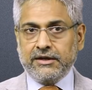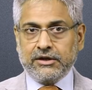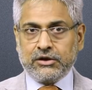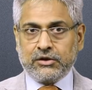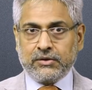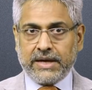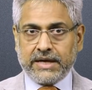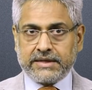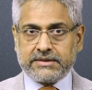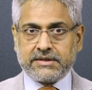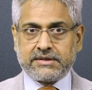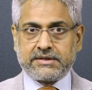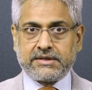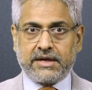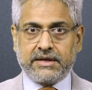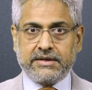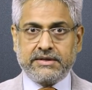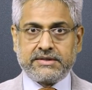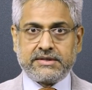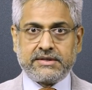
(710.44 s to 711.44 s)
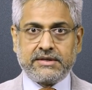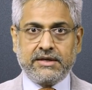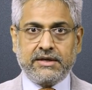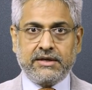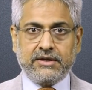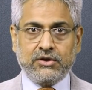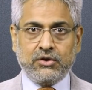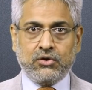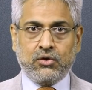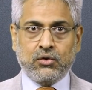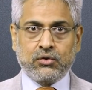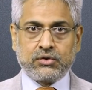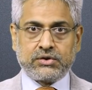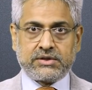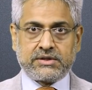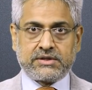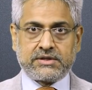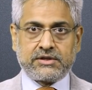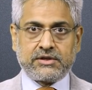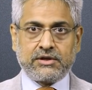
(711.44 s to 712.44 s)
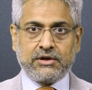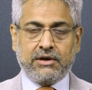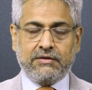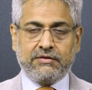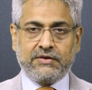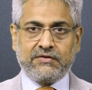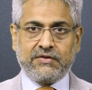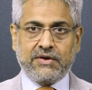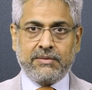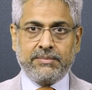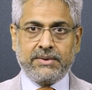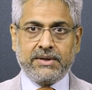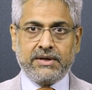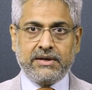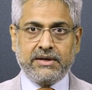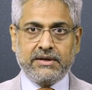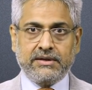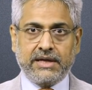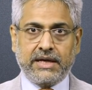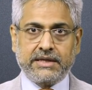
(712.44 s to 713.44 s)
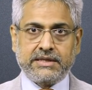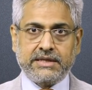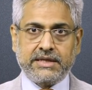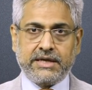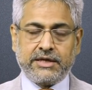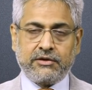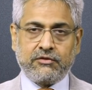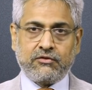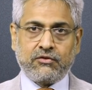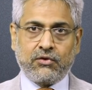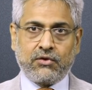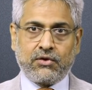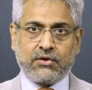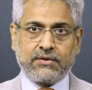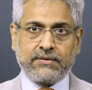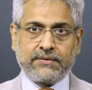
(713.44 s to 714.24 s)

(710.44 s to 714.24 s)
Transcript: to exorcise the ghosts of November 1984.